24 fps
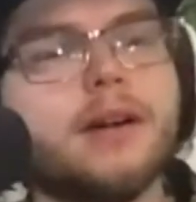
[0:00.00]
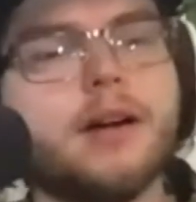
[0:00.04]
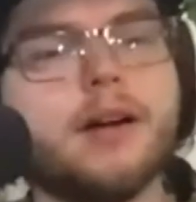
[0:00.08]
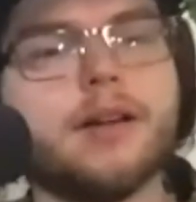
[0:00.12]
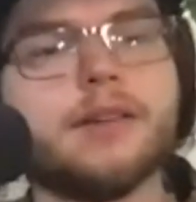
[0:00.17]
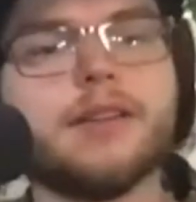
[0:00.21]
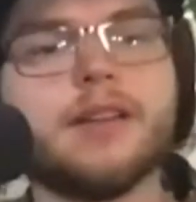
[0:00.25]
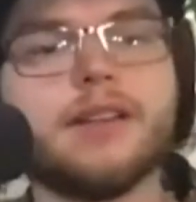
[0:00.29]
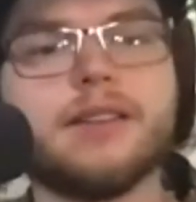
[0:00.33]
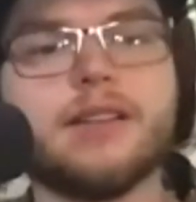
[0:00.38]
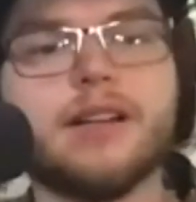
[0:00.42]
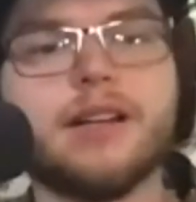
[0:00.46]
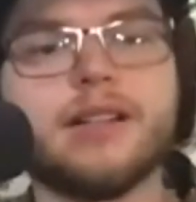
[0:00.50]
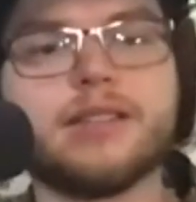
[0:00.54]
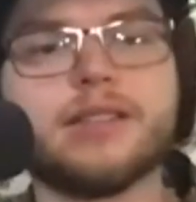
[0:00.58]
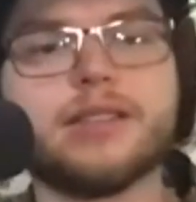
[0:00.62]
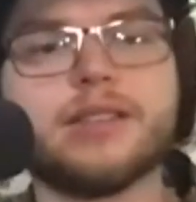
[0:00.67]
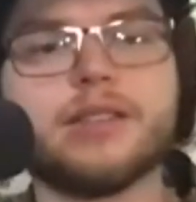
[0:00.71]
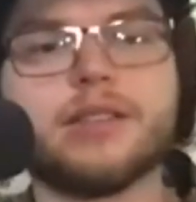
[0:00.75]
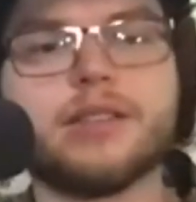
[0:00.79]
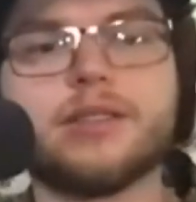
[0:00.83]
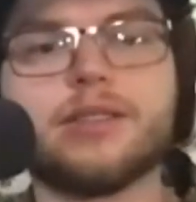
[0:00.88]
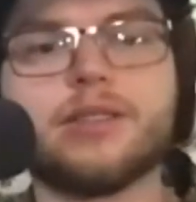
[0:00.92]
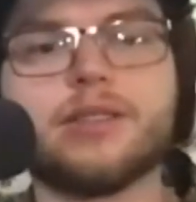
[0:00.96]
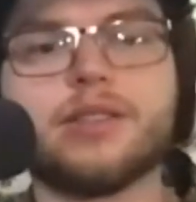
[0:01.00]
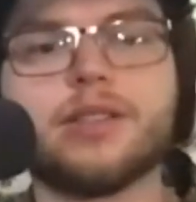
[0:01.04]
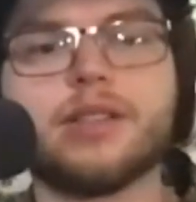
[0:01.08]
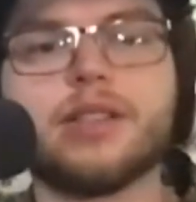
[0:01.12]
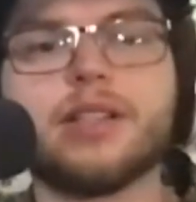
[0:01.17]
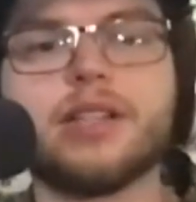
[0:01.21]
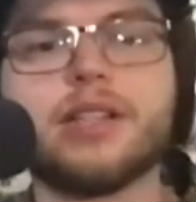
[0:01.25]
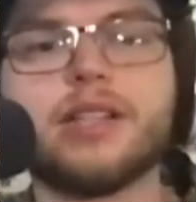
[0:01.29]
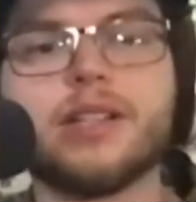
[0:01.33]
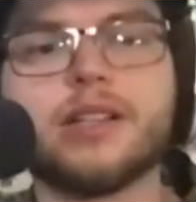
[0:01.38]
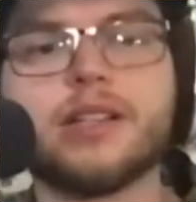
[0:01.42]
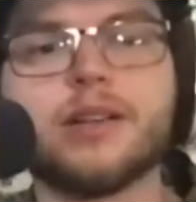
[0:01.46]
I think rubber. That's the
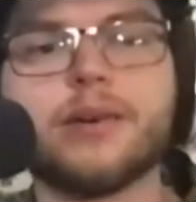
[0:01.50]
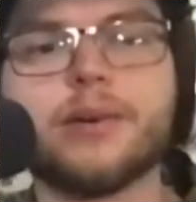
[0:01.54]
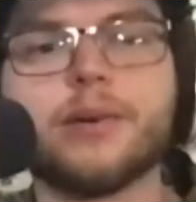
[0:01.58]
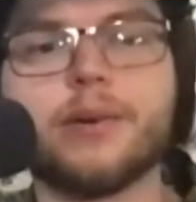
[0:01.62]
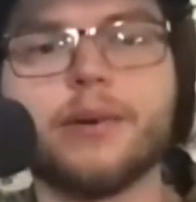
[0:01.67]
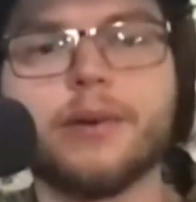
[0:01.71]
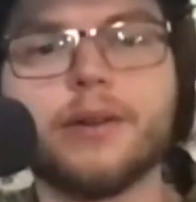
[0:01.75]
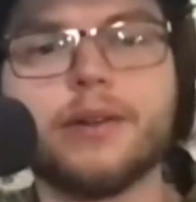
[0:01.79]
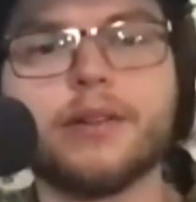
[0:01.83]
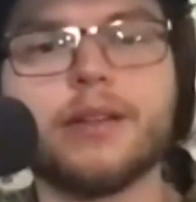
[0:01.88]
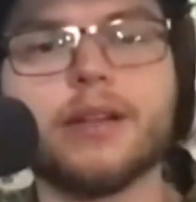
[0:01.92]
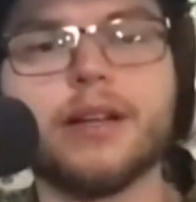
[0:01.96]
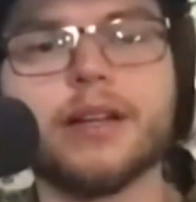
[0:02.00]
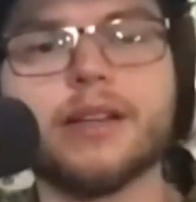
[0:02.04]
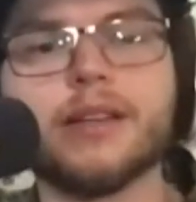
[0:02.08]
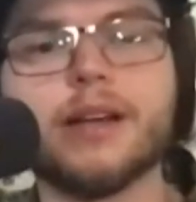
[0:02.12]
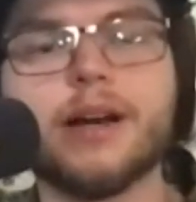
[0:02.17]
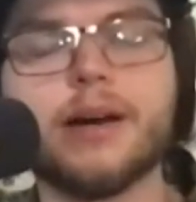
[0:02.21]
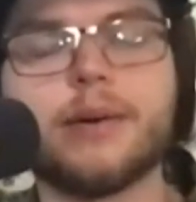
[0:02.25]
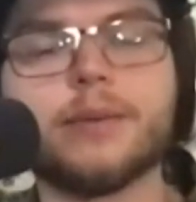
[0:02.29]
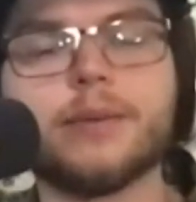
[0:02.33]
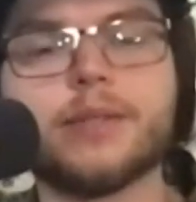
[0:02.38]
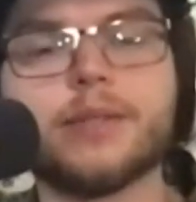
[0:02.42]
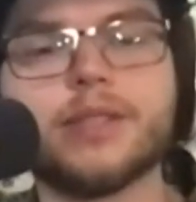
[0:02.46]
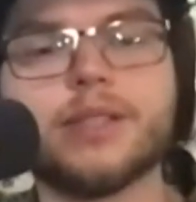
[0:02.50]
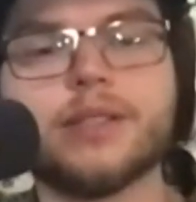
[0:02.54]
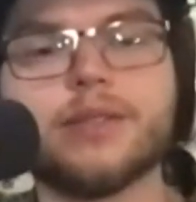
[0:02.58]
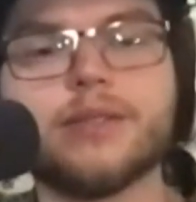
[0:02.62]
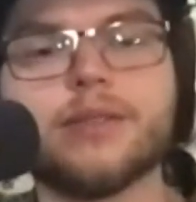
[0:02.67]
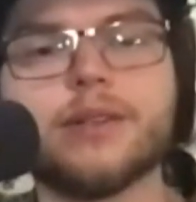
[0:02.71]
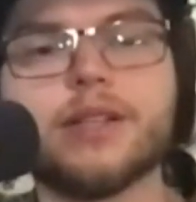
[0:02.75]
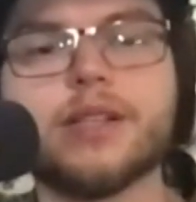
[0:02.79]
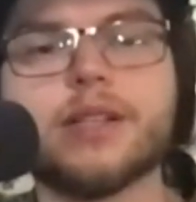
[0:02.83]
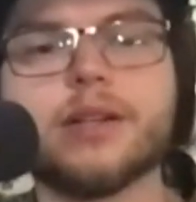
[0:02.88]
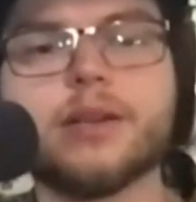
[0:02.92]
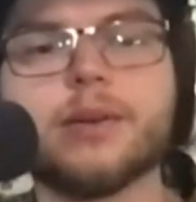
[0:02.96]
traditional, like that was the
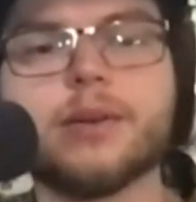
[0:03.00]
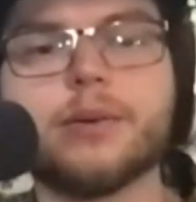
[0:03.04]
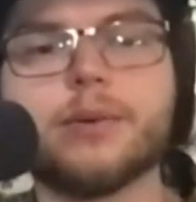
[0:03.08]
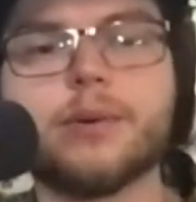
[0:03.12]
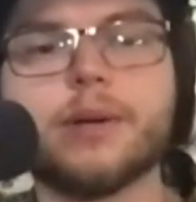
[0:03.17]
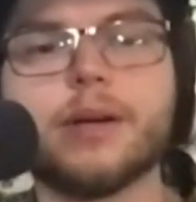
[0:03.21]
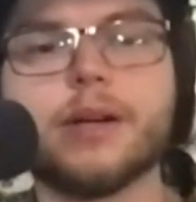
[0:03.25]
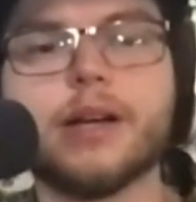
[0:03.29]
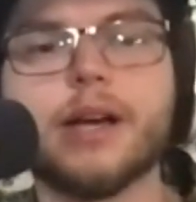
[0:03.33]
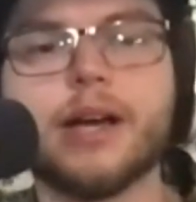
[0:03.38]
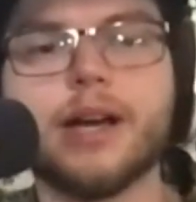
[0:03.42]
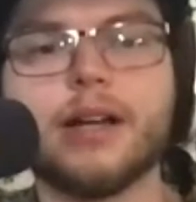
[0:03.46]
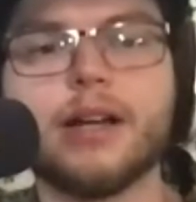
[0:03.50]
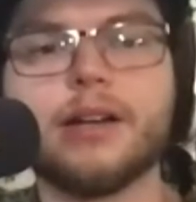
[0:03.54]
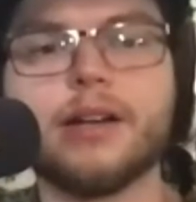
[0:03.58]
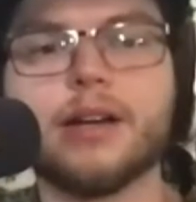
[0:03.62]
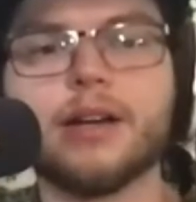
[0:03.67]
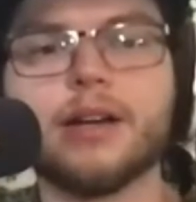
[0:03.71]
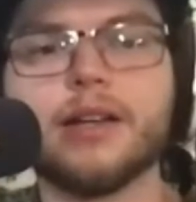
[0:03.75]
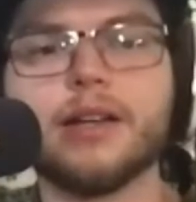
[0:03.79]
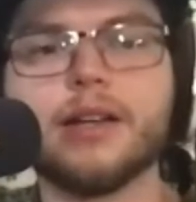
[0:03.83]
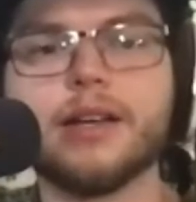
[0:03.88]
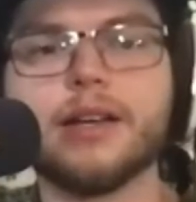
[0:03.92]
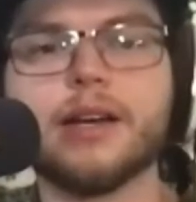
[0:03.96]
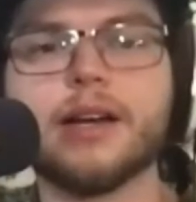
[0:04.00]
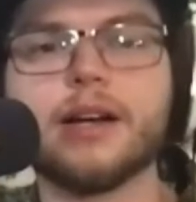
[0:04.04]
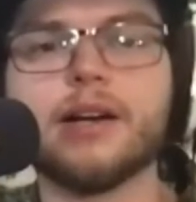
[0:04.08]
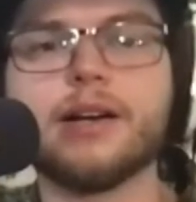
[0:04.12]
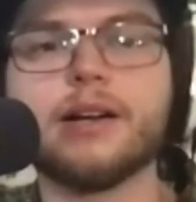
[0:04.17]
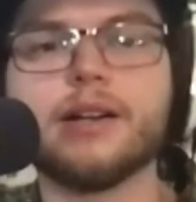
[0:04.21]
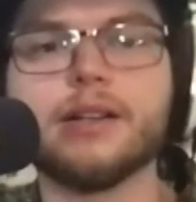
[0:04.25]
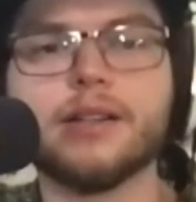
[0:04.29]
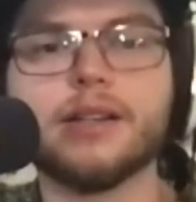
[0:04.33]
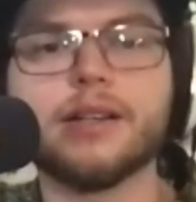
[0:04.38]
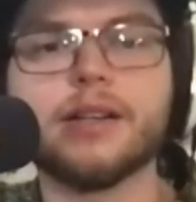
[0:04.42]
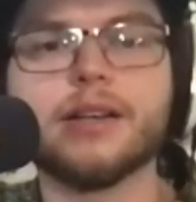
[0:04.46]
original one. Had Nike Air.
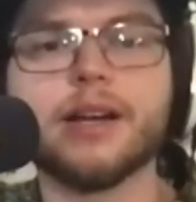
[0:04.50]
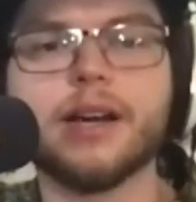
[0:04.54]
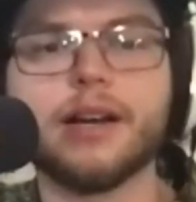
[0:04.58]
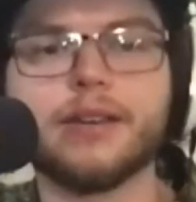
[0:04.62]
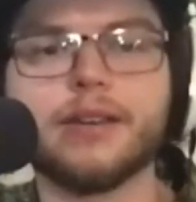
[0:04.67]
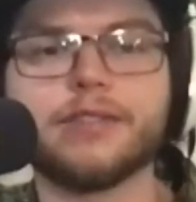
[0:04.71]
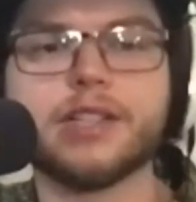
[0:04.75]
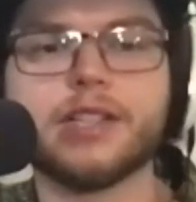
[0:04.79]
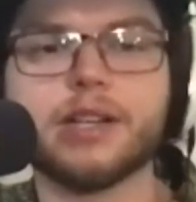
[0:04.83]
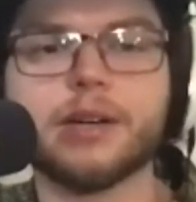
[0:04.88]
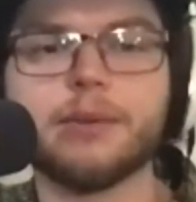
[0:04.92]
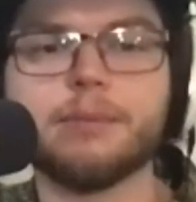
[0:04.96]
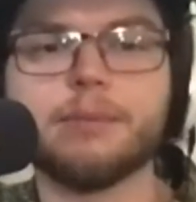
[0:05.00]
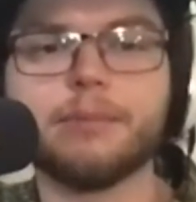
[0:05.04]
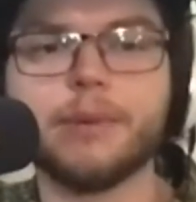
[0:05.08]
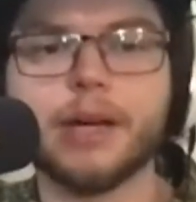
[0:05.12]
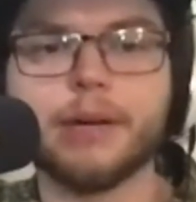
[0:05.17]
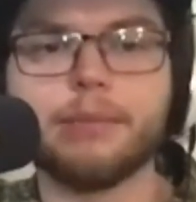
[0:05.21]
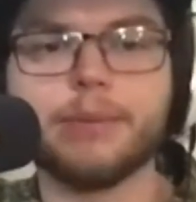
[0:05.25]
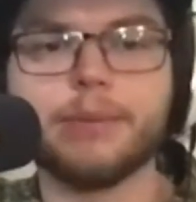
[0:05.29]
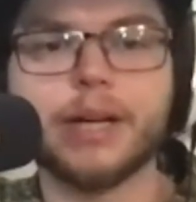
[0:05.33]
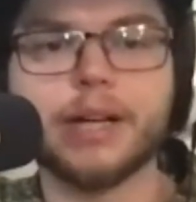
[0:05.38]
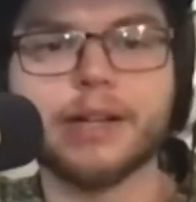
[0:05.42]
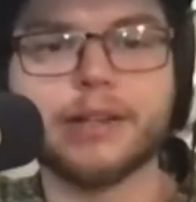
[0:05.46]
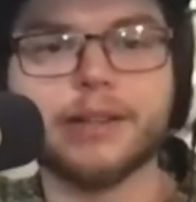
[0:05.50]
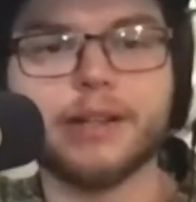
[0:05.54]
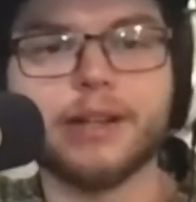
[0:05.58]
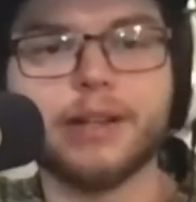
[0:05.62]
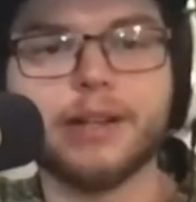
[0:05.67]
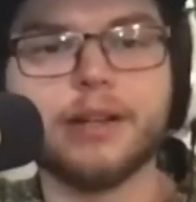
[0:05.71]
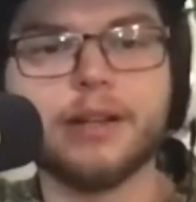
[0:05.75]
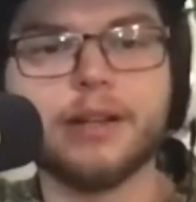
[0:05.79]
It didn't have the Jumpman back there.